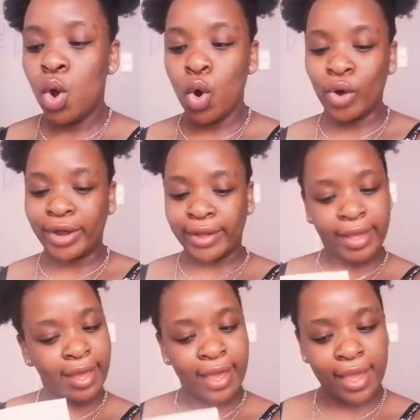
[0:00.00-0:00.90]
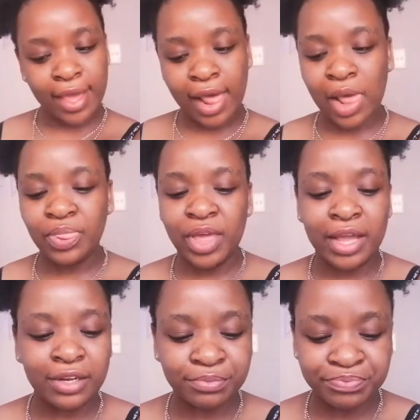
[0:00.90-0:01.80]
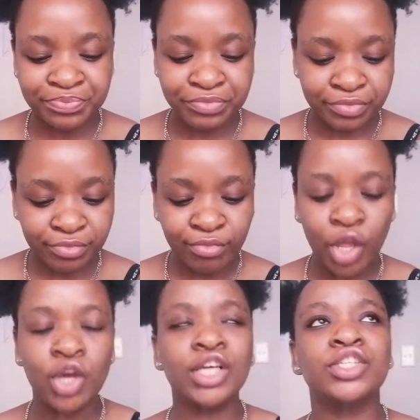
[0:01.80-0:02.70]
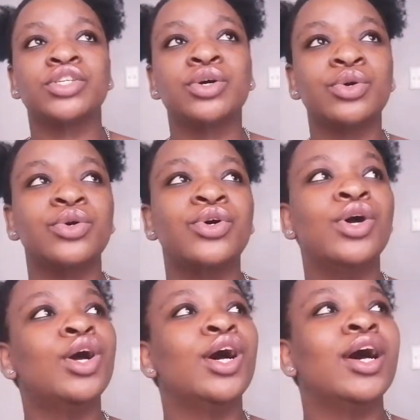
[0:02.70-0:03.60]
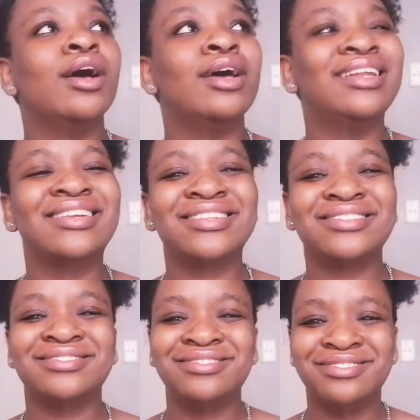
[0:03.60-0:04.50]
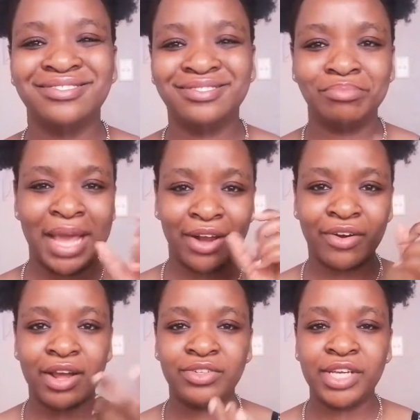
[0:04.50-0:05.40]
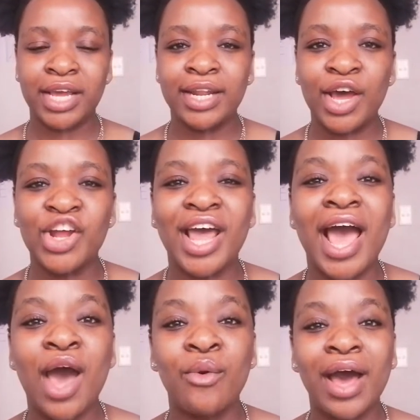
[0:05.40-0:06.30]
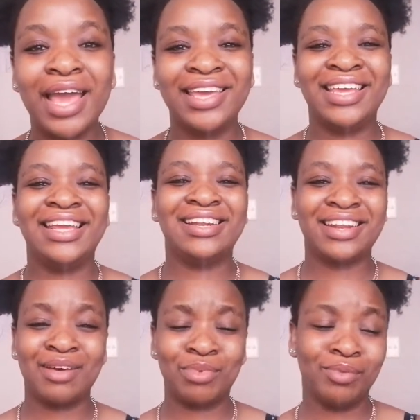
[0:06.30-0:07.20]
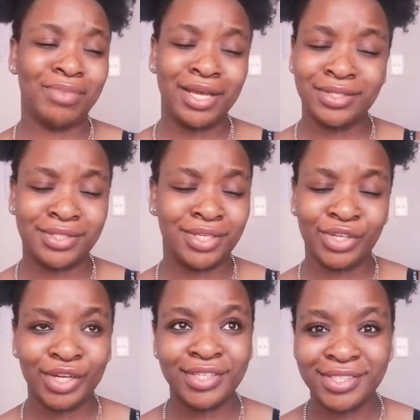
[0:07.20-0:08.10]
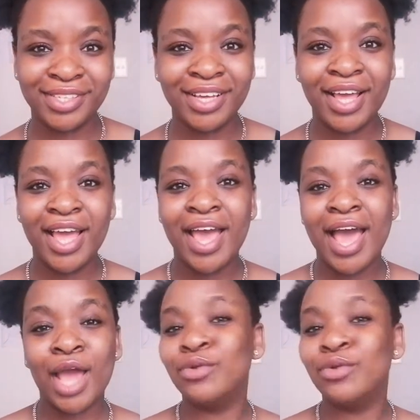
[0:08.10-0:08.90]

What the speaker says: Okay, and then okay, so a little background, Yana, on how I ended up in biotechnology. I